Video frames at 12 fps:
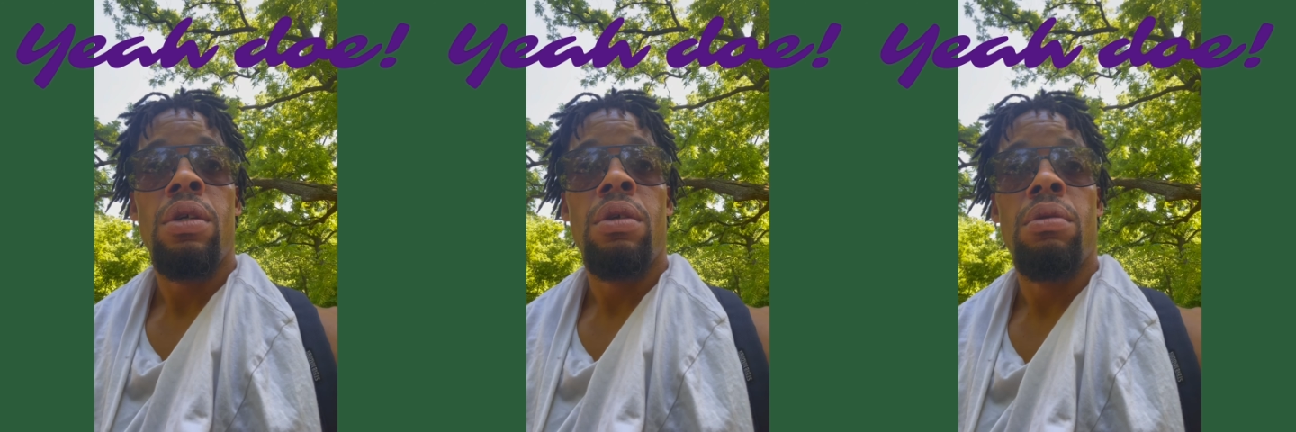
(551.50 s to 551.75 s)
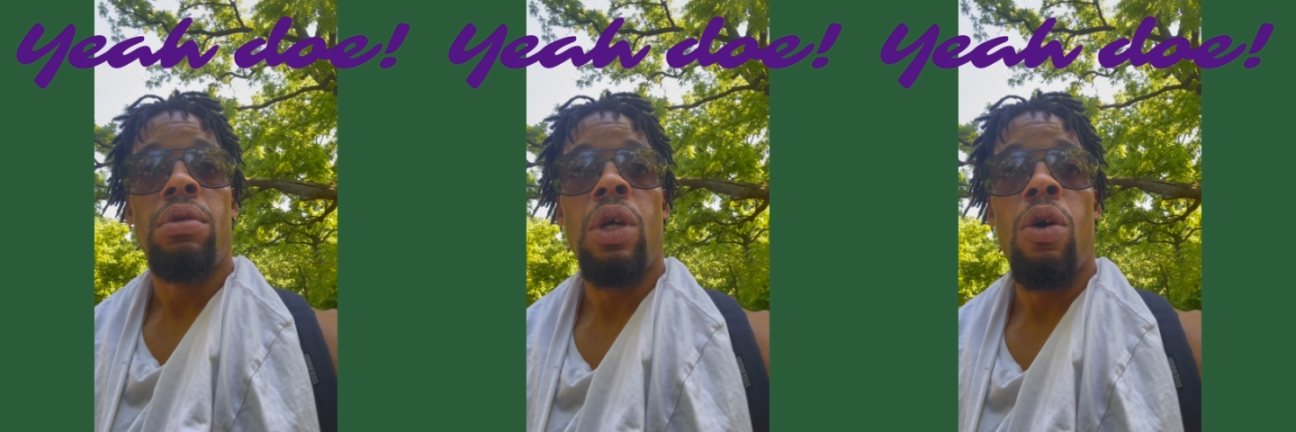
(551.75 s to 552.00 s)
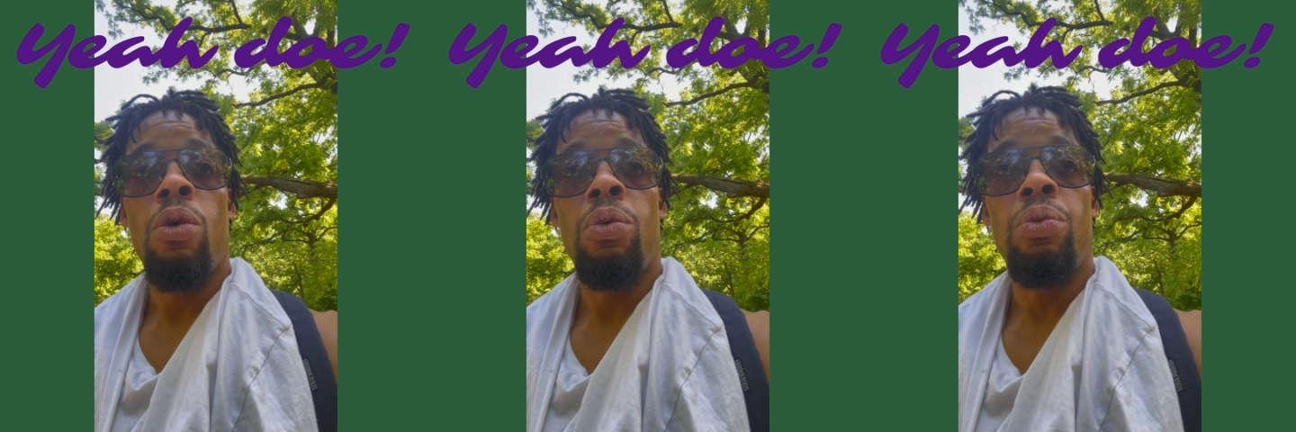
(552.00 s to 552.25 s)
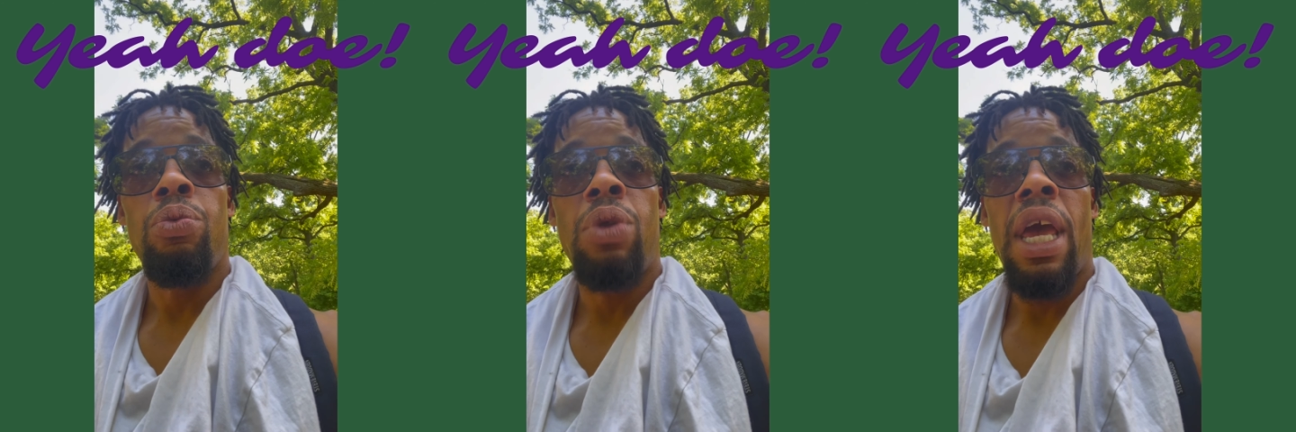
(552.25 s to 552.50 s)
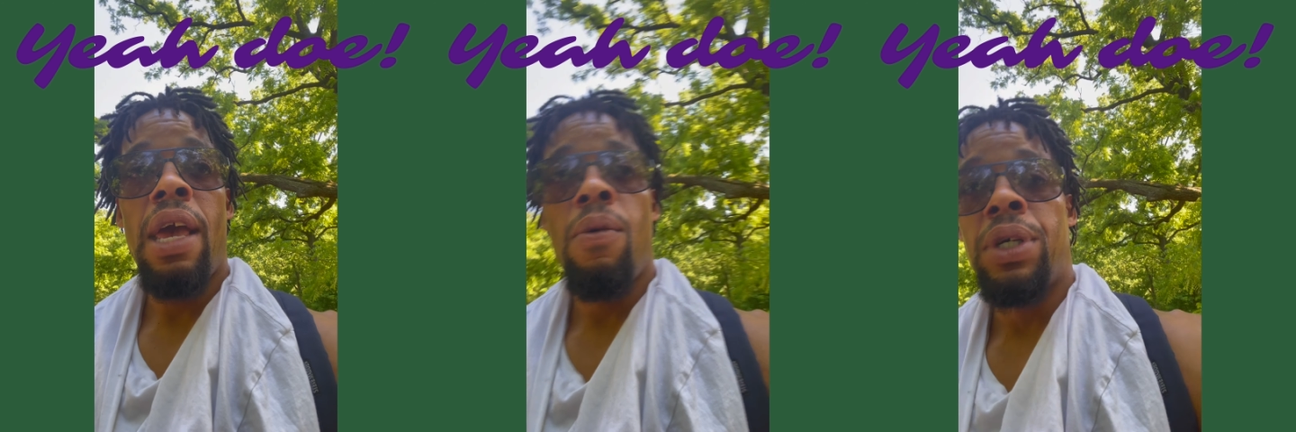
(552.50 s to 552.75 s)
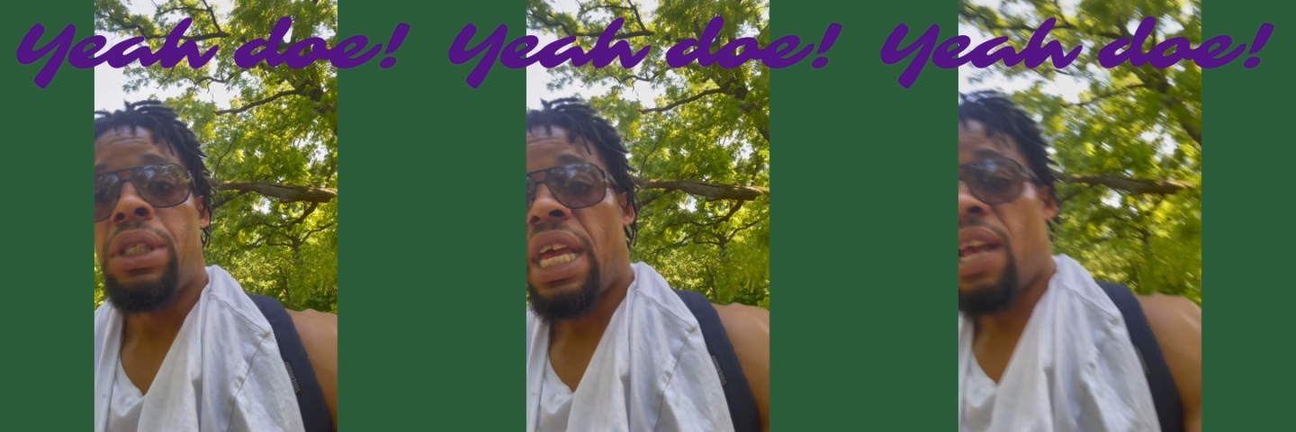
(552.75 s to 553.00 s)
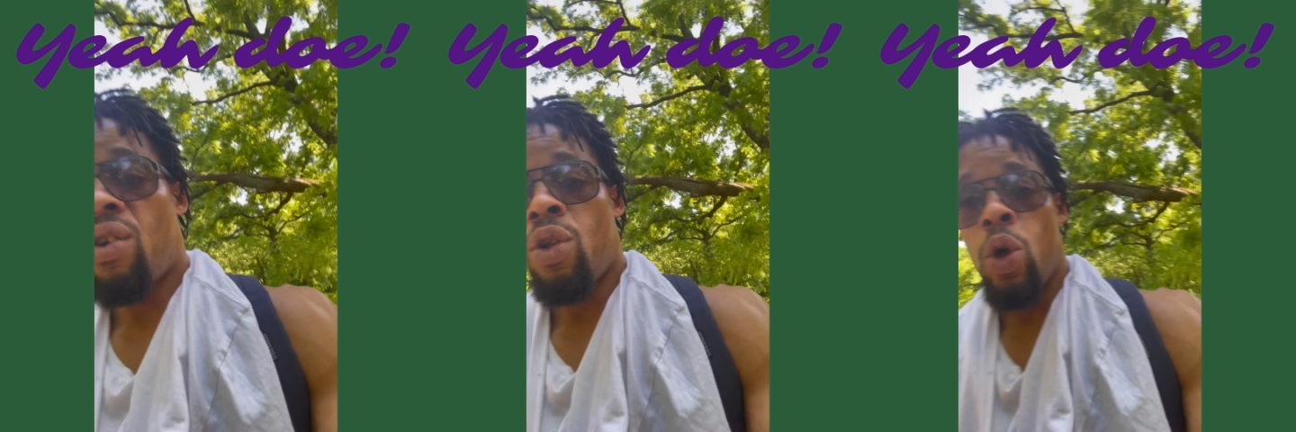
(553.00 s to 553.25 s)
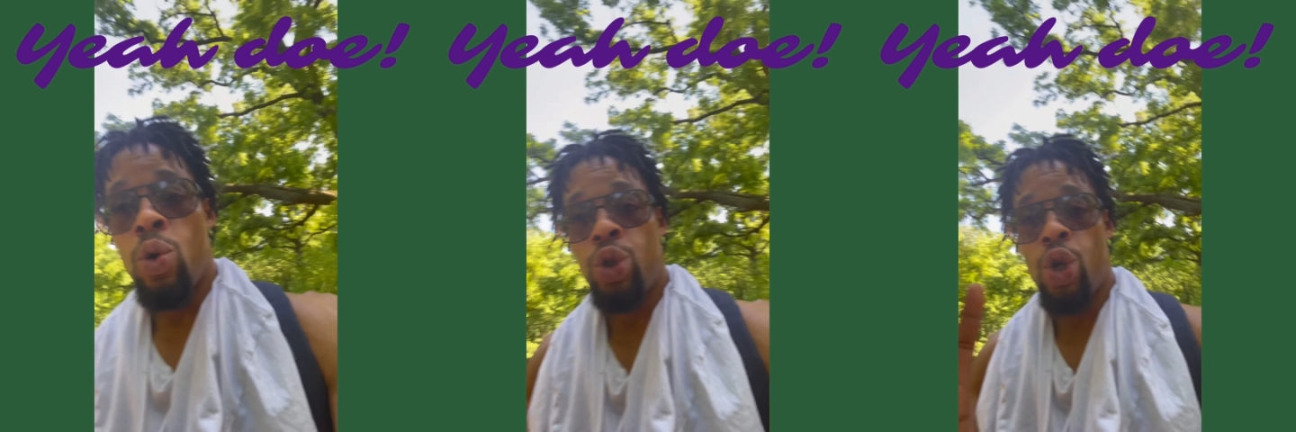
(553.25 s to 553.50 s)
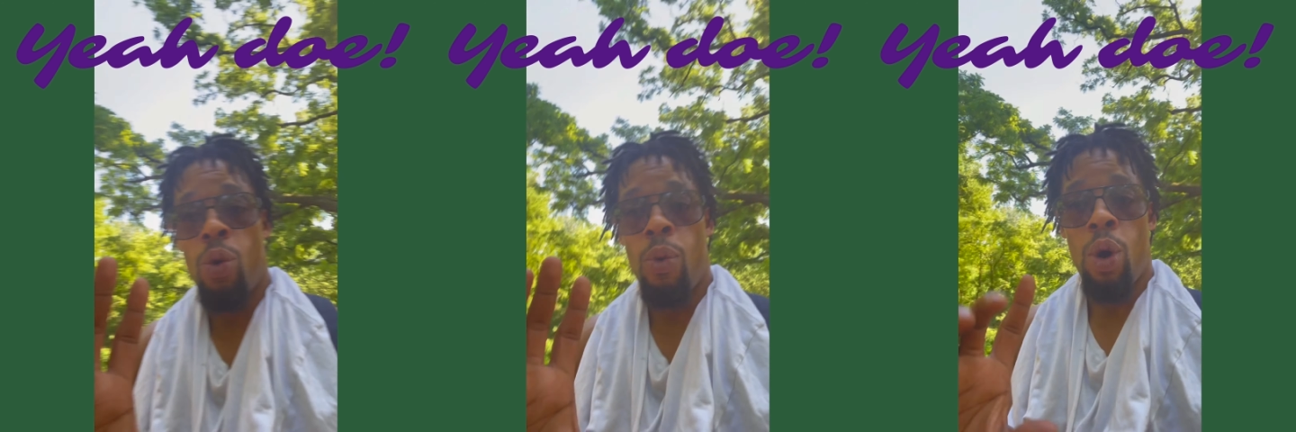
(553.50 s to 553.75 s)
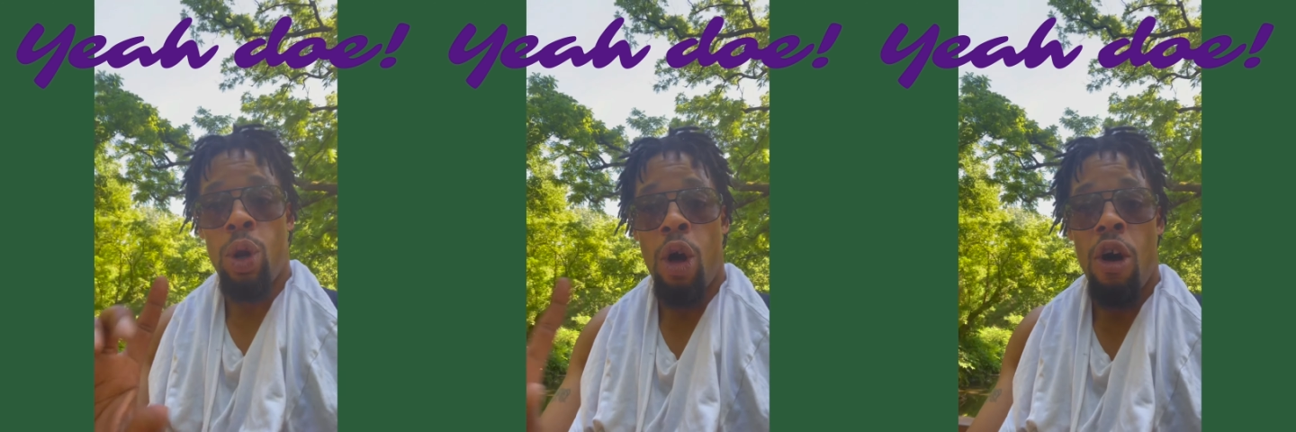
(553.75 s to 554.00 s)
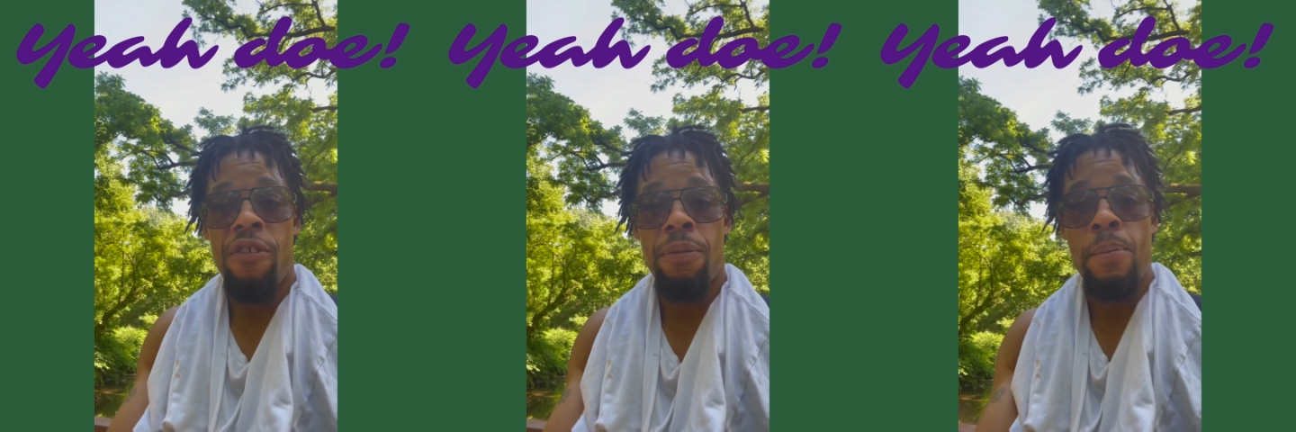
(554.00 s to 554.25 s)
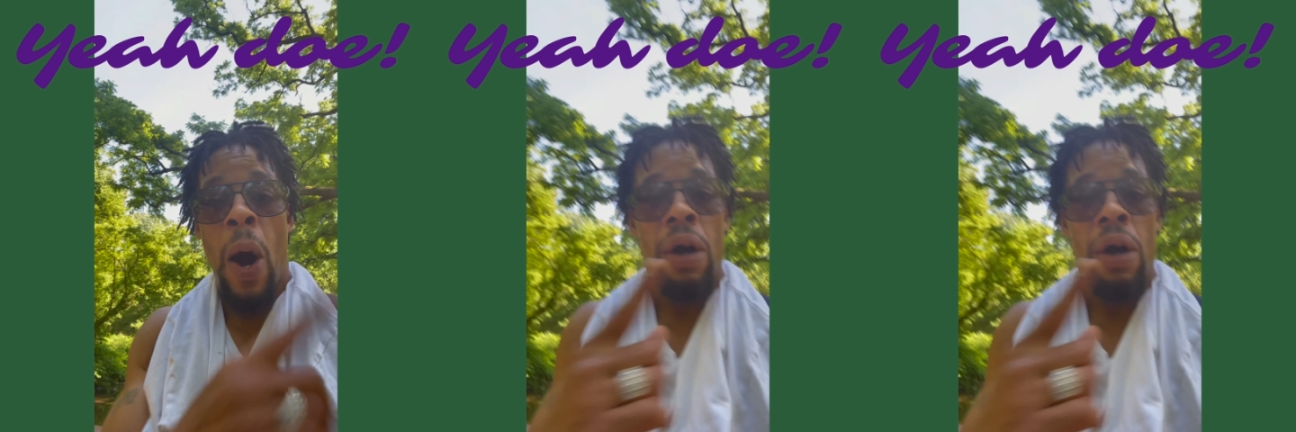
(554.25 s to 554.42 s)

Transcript: So they close your world off